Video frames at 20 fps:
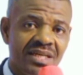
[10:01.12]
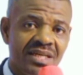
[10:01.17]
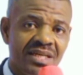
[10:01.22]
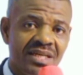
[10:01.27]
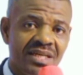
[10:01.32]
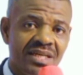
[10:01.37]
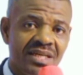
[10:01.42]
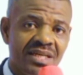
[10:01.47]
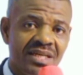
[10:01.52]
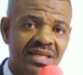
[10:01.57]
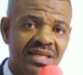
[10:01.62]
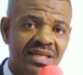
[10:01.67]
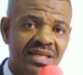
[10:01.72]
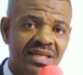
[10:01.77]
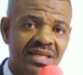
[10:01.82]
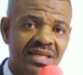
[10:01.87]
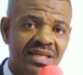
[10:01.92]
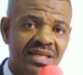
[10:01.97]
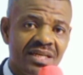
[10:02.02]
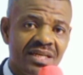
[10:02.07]

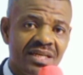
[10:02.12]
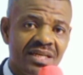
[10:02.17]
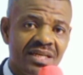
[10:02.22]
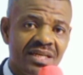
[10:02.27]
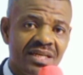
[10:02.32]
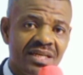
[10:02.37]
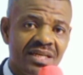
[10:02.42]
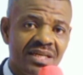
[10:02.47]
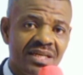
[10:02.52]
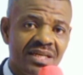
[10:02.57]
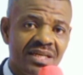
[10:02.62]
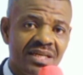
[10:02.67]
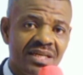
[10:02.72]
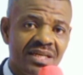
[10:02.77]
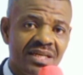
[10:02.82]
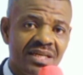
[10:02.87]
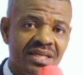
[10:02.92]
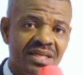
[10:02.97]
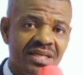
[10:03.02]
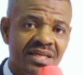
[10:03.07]

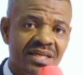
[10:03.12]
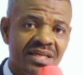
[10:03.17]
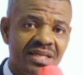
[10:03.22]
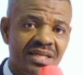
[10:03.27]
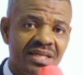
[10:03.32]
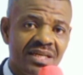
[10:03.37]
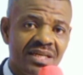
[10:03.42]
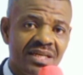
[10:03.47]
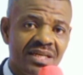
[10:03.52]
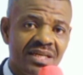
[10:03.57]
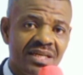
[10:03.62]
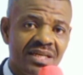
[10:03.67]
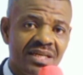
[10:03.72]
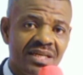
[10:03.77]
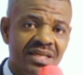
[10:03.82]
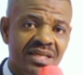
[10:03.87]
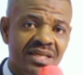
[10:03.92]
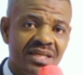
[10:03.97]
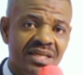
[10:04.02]
[no speech]